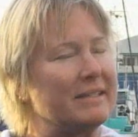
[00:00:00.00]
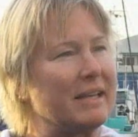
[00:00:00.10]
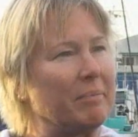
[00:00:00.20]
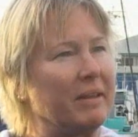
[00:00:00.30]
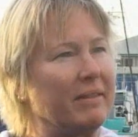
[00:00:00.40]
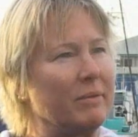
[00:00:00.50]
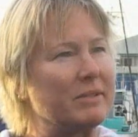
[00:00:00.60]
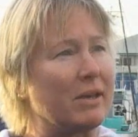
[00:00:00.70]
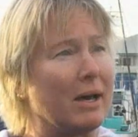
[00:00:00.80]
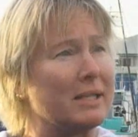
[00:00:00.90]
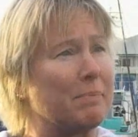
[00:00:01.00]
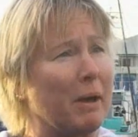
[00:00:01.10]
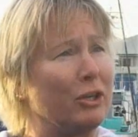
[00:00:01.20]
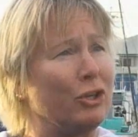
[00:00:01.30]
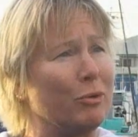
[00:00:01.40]
something that was
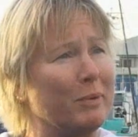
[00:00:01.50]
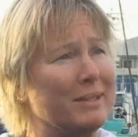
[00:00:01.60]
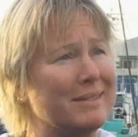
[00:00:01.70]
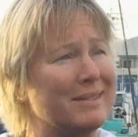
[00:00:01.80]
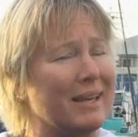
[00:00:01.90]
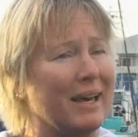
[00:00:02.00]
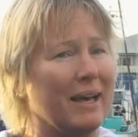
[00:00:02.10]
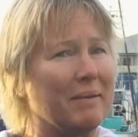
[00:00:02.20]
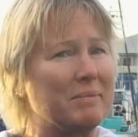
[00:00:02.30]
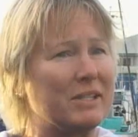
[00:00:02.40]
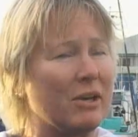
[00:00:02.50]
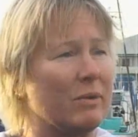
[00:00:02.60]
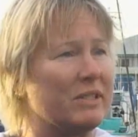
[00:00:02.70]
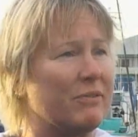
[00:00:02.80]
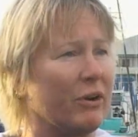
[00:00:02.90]
caused by humans, um,
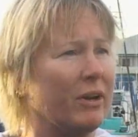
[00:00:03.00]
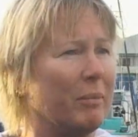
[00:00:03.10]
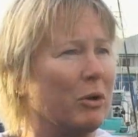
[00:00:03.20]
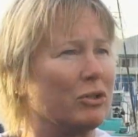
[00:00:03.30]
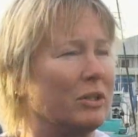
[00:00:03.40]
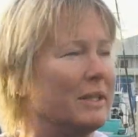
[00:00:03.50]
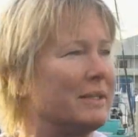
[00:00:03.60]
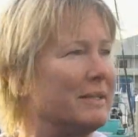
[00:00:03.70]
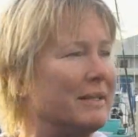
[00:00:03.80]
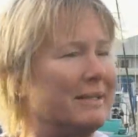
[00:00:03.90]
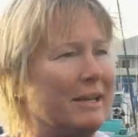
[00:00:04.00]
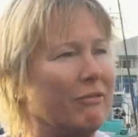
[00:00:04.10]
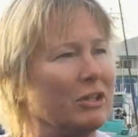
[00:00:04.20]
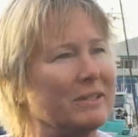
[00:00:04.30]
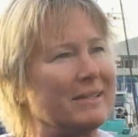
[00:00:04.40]
so it's very emotional. It's, it's
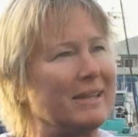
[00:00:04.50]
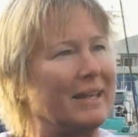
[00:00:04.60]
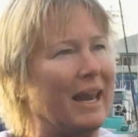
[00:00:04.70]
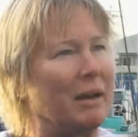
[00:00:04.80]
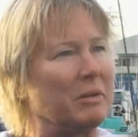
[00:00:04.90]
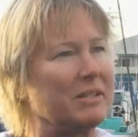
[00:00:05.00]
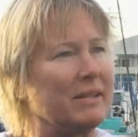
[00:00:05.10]
difficult to see an animal